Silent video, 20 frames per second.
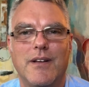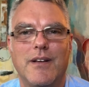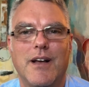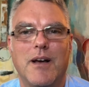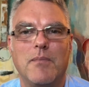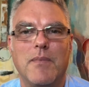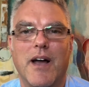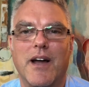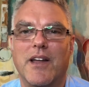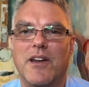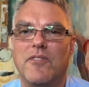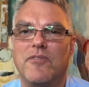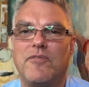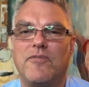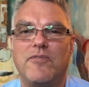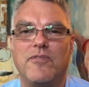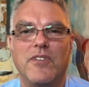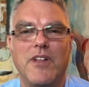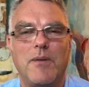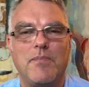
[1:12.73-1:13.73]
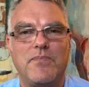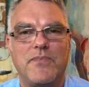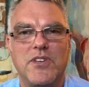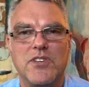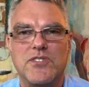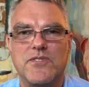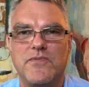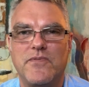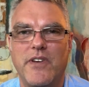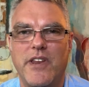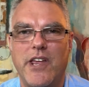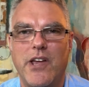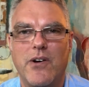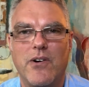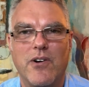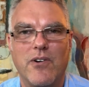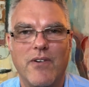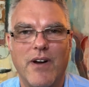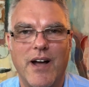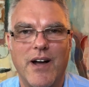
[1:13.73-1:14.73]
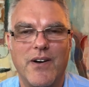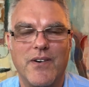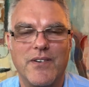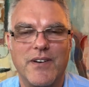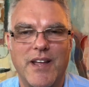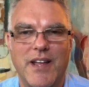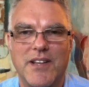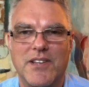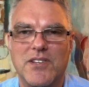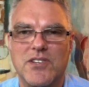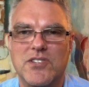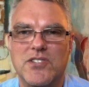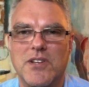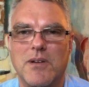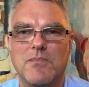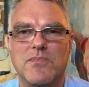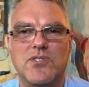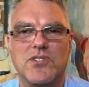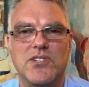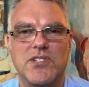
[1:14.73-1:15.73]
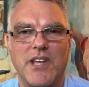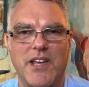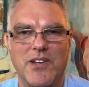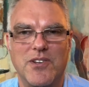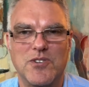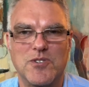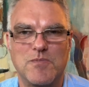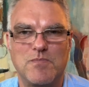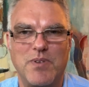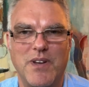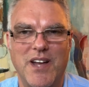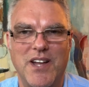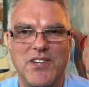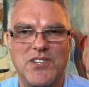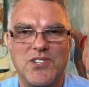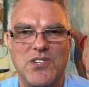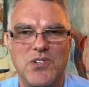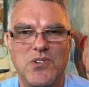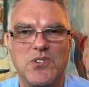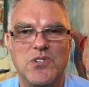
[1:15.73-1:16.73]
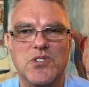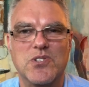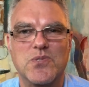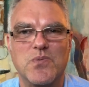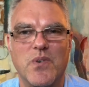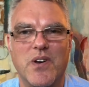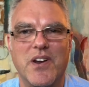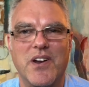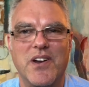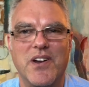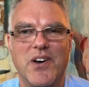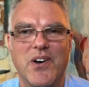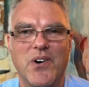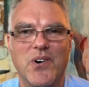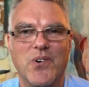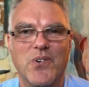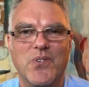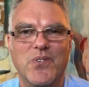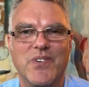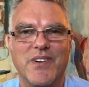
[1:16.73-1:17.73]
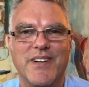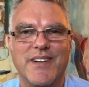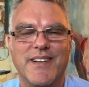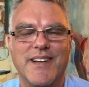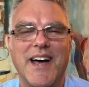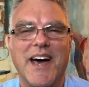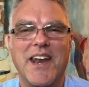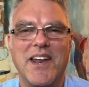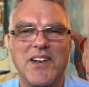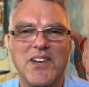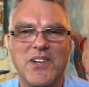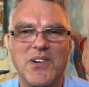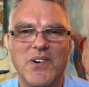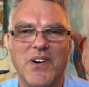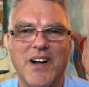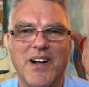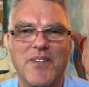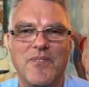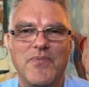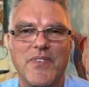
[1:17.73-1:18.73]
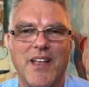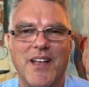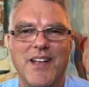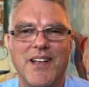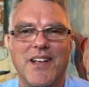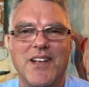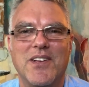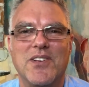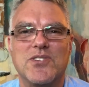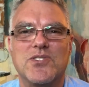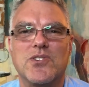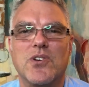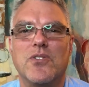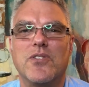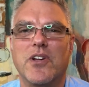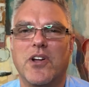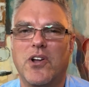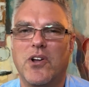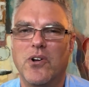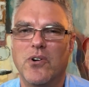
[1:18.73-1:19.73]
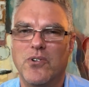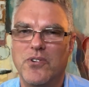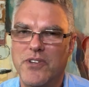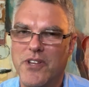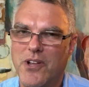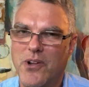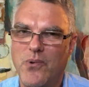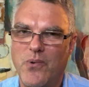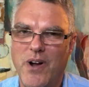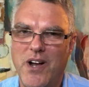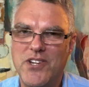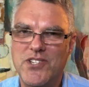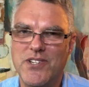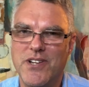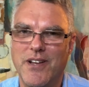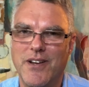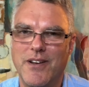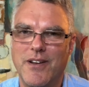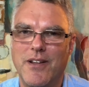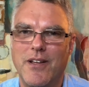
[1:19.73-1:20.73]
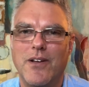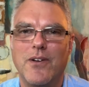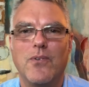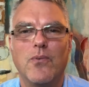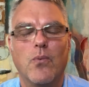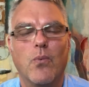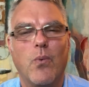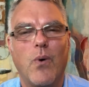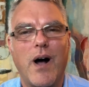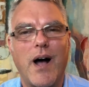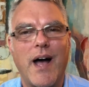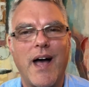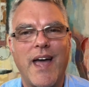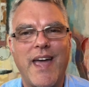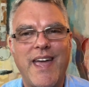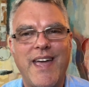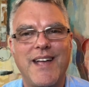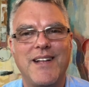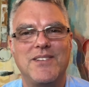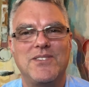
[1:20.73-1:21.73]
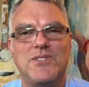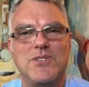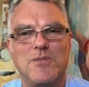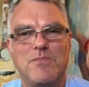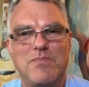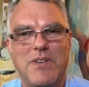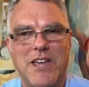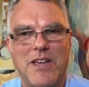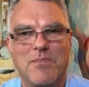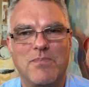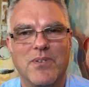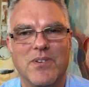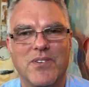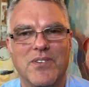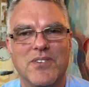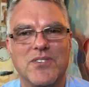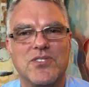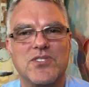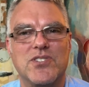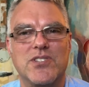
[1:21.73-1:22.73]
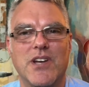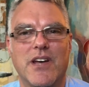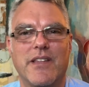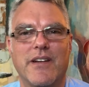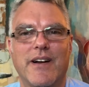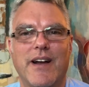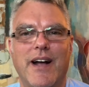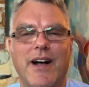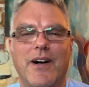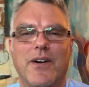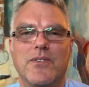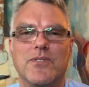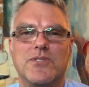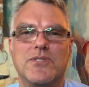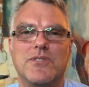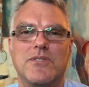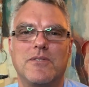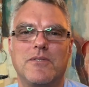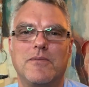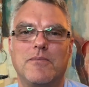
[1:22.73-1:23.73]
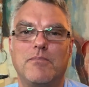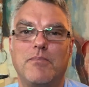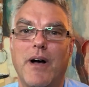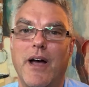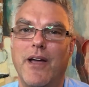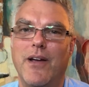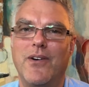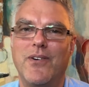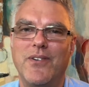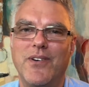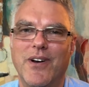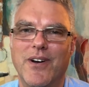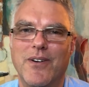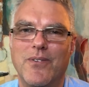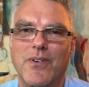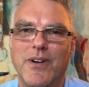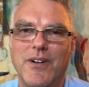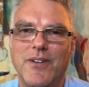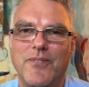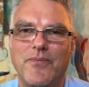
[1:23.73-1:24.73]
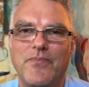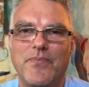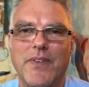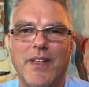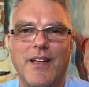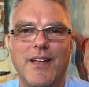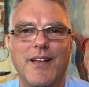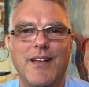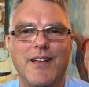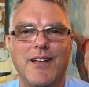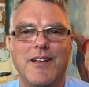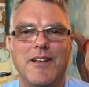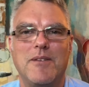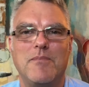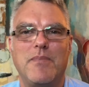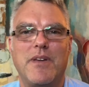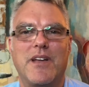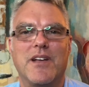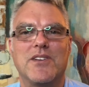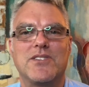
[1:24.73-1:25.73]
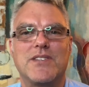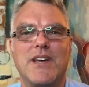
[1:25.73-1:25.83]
I'm not going to flip this video around into some sales pitch. You just want to know how to do it. So the golden question, why do people sell their house by owner? Well, because